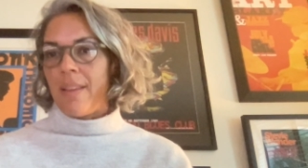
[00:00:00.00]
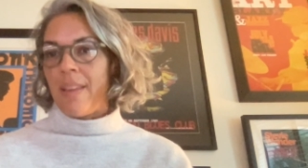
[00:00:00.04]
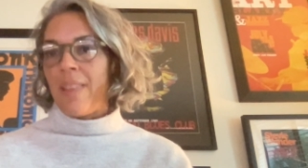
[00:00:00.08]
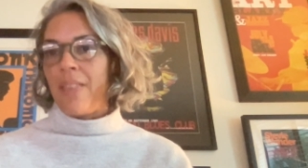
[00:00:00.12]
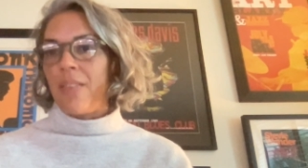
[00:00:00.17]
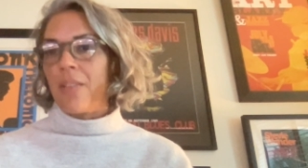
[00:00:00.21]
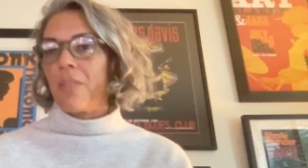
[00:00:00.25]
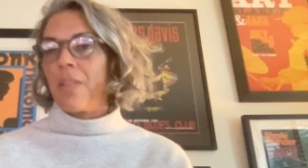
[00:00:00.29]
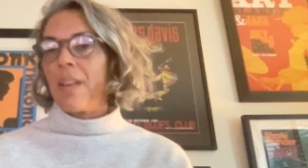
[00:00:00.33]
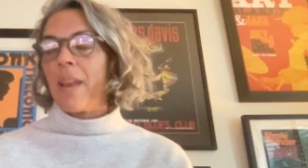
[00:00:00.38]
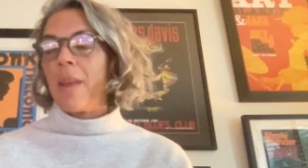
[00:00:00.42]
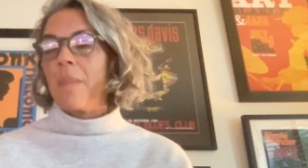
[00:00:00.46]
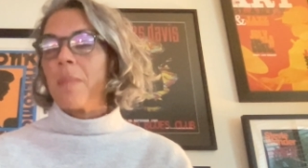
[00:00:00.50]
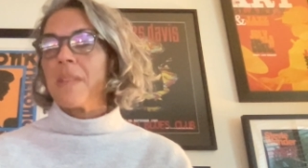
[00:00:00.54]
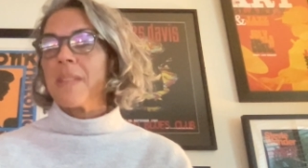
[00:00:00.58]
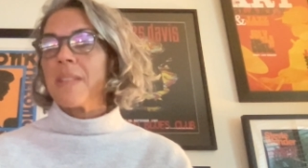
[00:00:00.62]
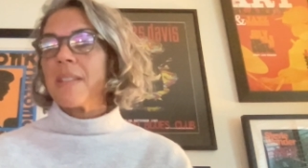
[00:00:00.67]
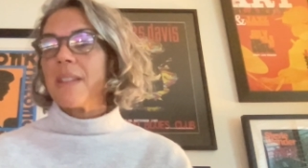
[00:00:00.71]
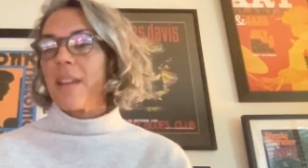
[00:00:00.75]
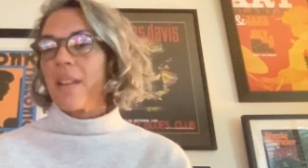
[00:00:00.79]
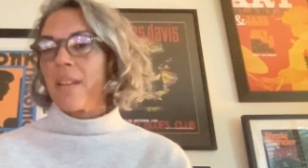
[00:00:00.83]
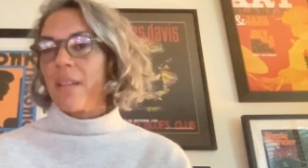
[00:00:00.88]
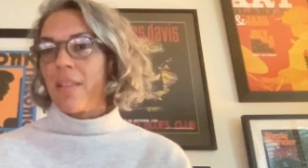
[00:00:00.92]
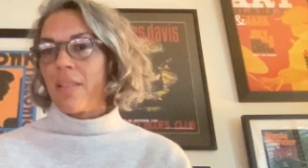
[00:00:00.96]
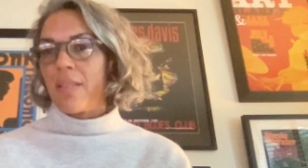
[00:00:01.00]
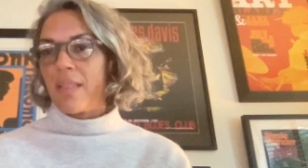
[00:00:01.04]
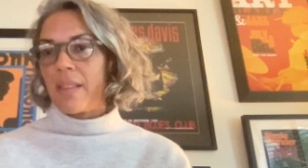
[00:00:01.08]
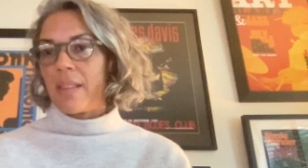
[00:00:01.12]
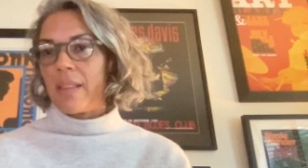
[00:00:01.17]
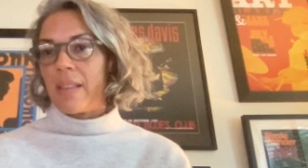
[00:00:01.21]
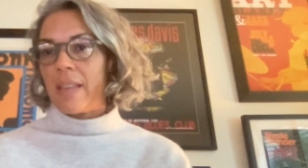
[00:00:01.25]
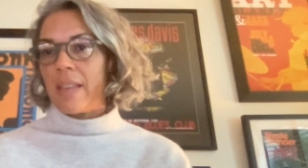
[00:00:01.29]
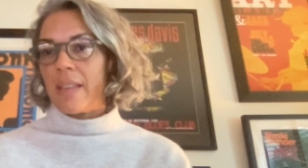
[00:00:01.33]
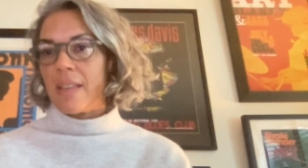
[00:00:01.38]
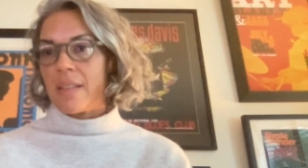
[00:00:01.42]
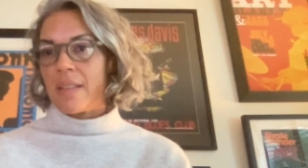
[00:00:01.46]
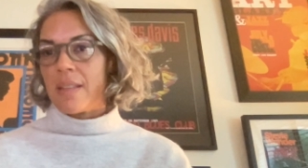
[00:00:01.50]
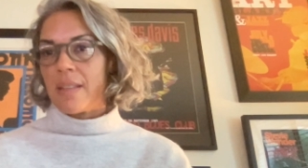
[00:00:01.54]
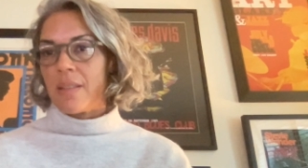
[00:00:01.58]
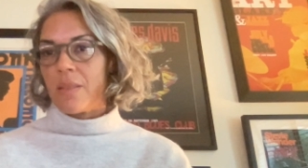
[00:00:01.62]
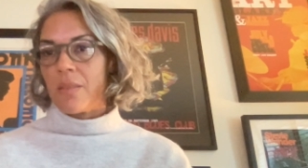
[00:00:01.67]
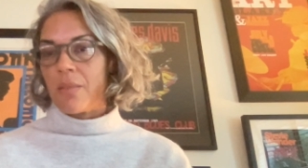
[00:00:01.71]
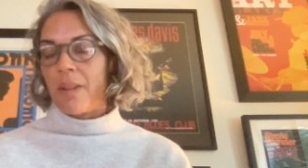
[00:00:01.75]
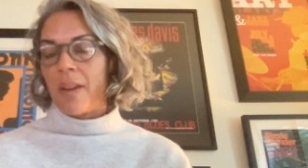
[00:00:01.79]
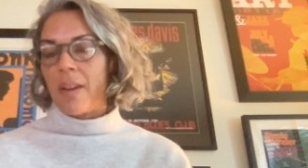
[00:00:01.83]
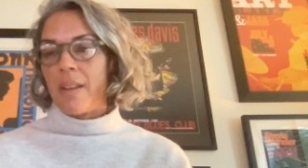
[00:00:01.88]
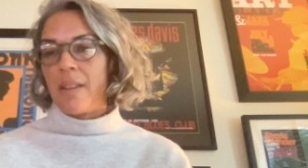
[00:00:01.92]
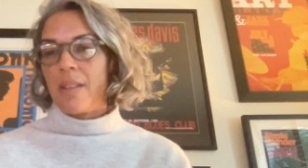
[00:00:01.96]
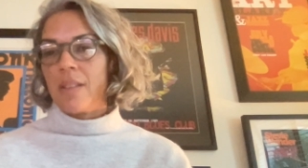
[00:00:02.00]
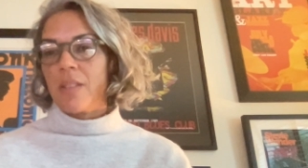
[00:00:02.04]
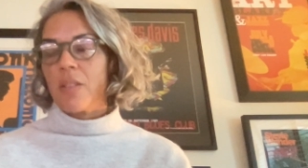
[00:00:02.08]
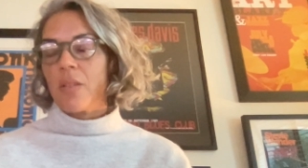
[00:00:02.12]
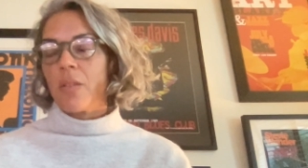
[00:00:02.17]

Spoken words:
and their name is not on the lease, right?